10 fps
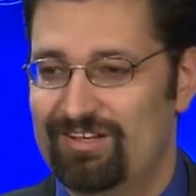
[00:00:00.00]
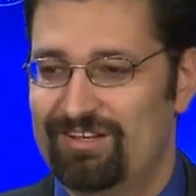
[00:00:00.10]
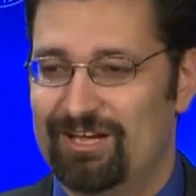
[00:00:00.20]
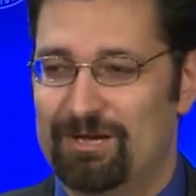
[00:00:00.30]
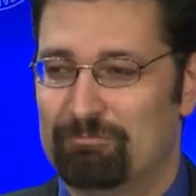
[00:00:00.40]

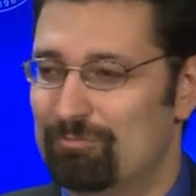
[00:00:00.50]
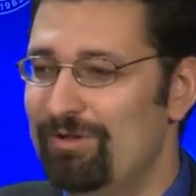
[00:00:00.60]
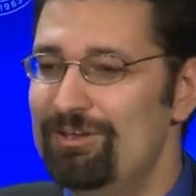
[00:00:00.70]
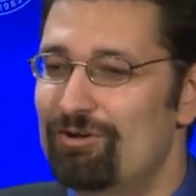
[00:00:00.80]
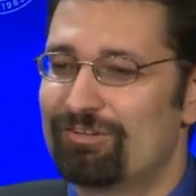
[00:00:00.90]
When we
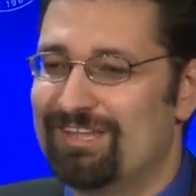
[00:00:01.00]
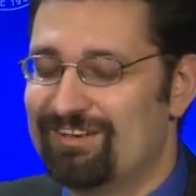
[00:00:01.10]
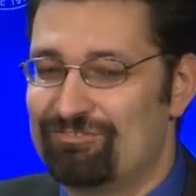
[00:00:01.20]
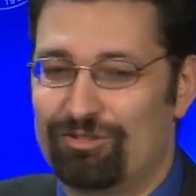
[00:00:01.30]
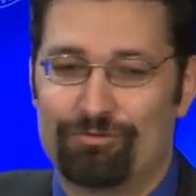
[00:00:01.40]
don't get
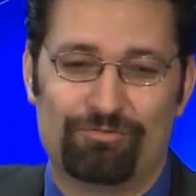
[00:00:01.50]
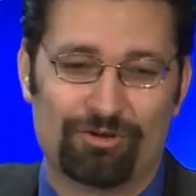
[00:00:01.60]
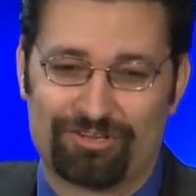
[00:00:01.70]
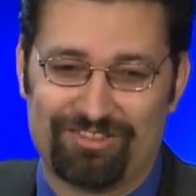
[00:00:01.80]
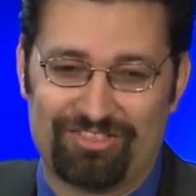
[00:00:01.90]
into the
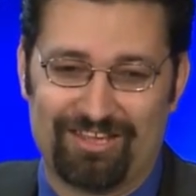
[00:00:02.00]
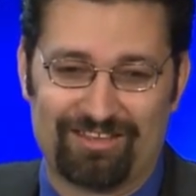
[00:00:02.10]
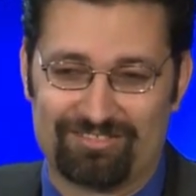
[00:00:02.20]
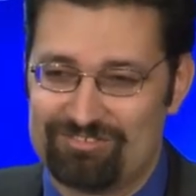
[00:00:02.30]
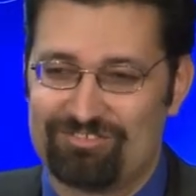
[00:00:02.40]
Vulcan thing,
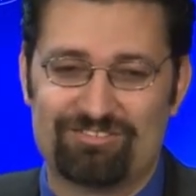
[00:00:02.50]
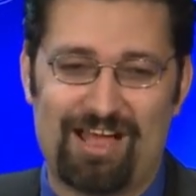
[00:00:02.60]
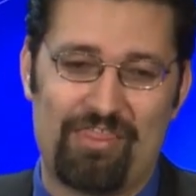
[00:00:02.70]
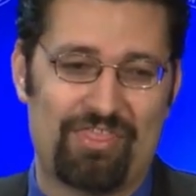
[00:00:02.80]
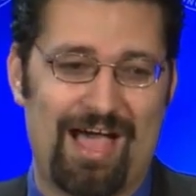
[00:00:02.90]
this is
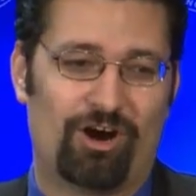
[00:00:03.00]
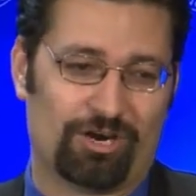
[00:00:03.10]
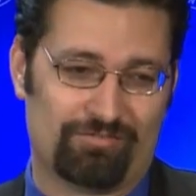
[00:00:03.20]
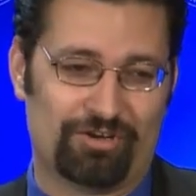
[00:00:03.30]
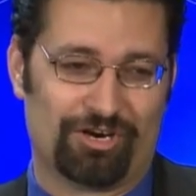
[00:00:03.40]
not that hard
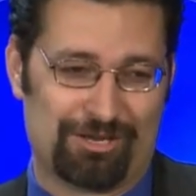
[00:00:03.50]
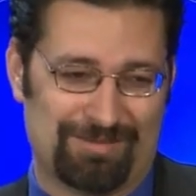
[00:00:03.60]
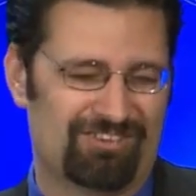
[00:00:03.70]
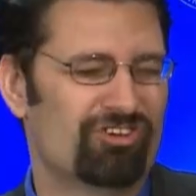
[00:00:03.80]
of an argument. It's a